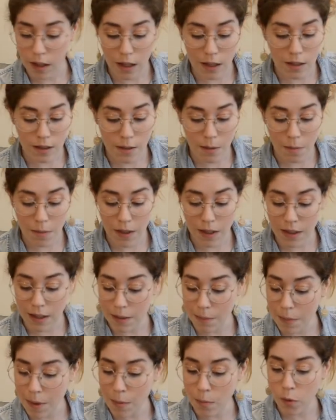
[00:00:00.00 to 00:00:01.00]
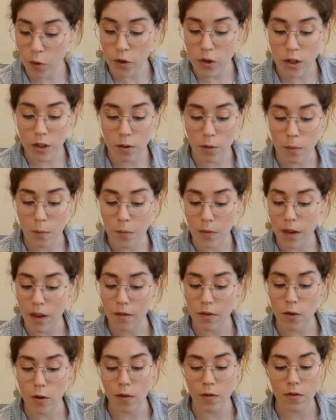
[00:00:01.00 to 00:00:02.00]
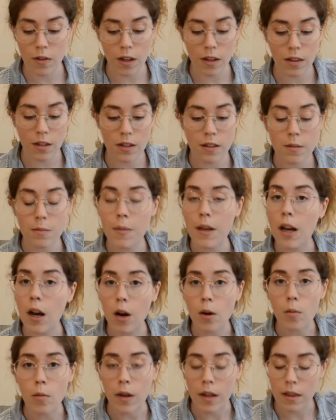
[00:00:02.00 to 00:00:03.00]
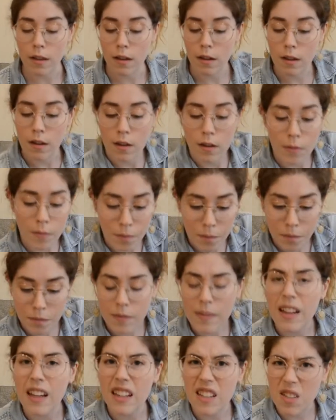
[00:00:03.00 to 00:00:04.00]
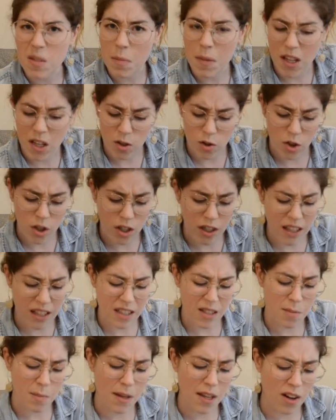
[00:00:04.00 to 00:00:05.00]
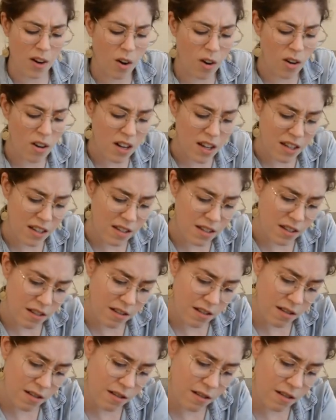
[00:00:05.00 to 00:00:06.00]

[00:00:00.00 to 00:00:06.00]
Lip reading: It's something that people do. If you have nothing to make art with, that doesn't mean you shouldn't get to be an artist.